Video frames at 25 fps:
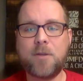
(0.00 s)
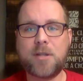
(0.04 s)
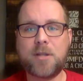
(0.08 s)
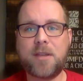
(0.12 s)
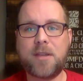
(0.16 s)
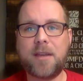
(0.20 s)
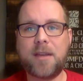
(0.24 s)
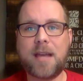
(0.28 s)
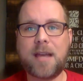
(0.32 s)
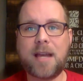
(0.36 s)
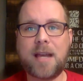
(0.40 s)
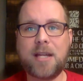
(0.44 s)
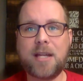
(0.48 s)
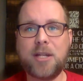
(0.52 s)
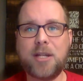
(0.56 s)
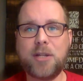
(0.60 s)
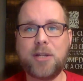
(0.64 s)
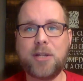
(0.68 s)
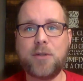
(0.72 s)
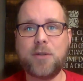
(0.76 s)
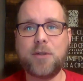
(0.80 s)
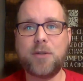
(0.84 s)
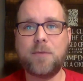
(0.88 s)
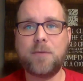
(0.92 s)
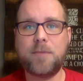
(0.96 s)
anything I can
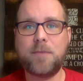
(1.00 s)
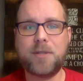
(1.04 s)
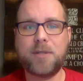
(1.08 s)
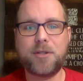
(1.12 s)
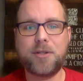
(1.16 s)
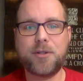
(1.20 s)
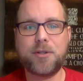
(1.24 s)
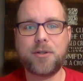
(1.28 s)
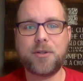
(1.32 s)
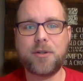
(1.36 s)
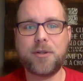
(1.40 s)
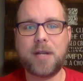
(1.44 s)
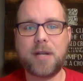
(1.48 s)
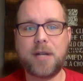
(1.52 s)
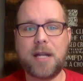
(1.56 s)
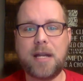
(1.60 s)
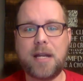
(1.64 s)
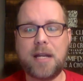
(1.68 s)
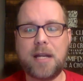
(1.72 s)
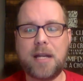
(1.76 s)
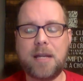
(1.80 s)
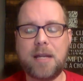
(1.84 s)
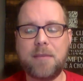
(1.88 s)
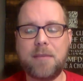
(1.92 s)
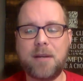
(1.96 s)
do, be sure
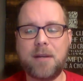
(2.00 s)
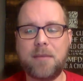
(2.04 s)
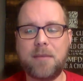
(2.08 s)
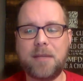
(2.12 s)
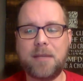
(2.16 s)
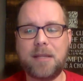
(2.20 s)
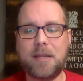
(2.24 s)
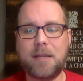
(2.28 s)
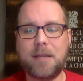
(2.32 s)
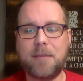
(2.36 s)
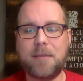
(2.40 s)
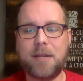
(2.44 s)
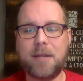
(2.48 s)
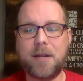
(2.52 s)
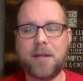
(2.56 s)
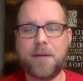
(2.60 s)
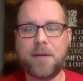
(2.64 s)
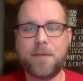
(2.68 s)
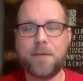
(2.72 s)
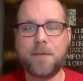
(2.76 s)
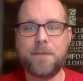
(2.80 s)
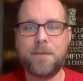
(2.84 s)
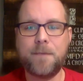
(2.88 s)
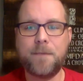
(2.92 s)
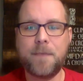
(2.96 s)
and email me, let me
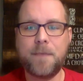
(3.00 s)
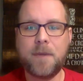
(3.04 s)
know.